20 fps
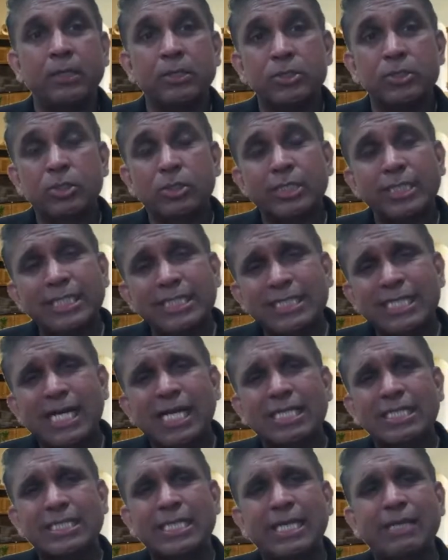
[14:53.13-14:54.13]
So these
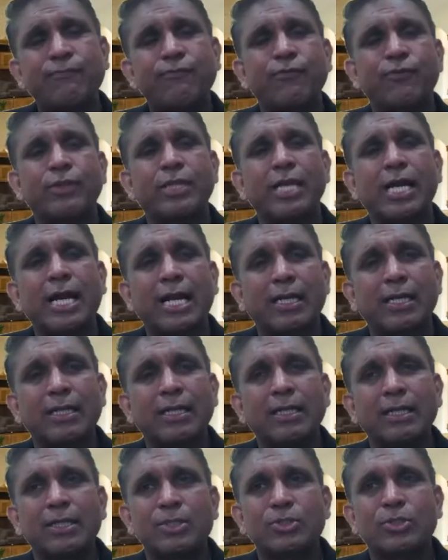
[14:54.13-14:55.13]
guys came for that.
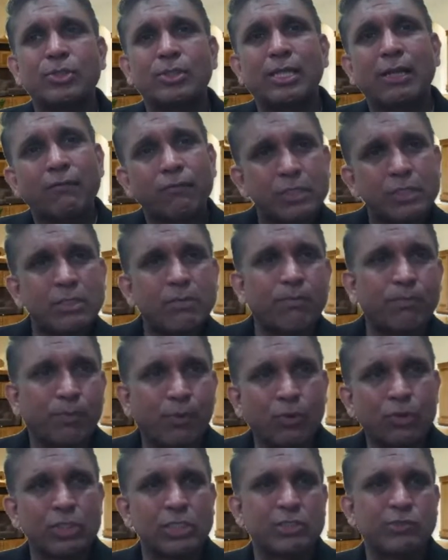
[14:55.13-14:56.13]
So that was a
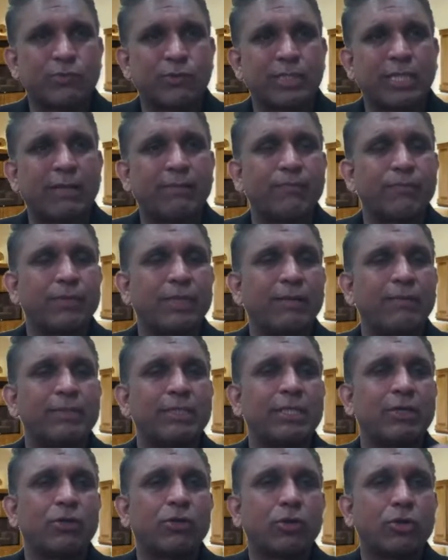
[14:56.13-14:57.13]
bonus for them. I mean,
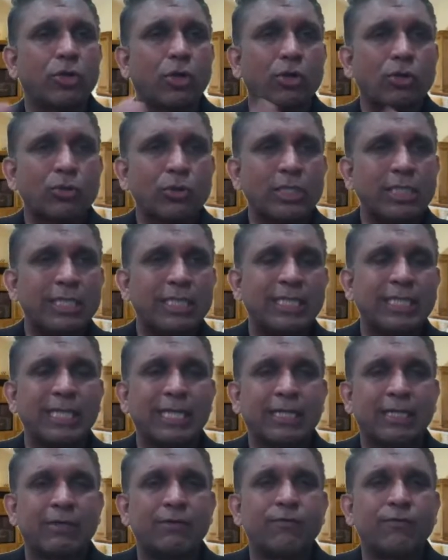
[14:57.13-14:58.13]
not only did they
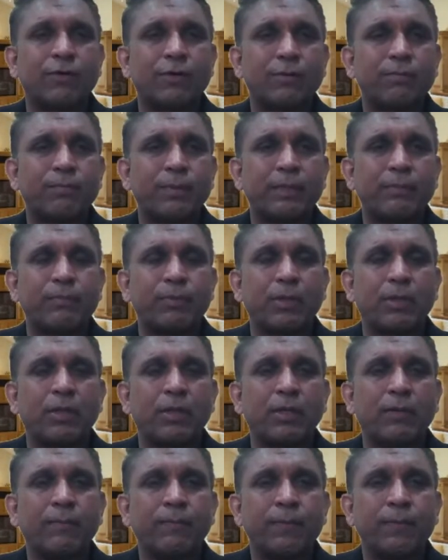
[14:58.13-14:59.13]
convert
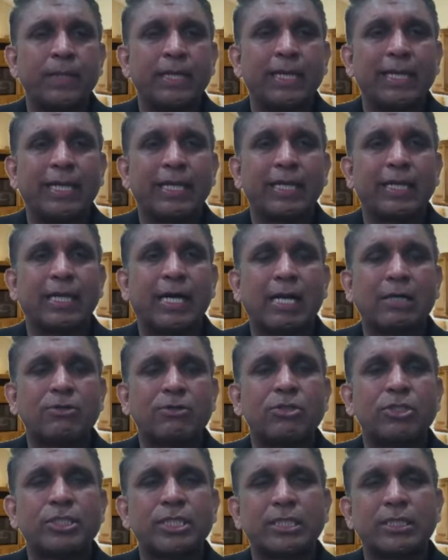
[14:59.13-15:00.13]
people in
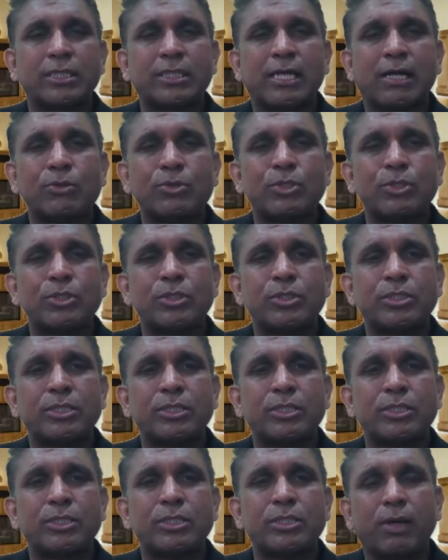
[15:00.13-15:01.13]
hundreds and thousands
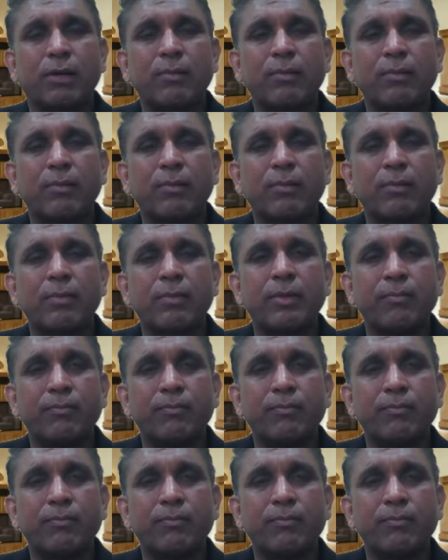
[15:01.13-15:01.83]
and probably millions.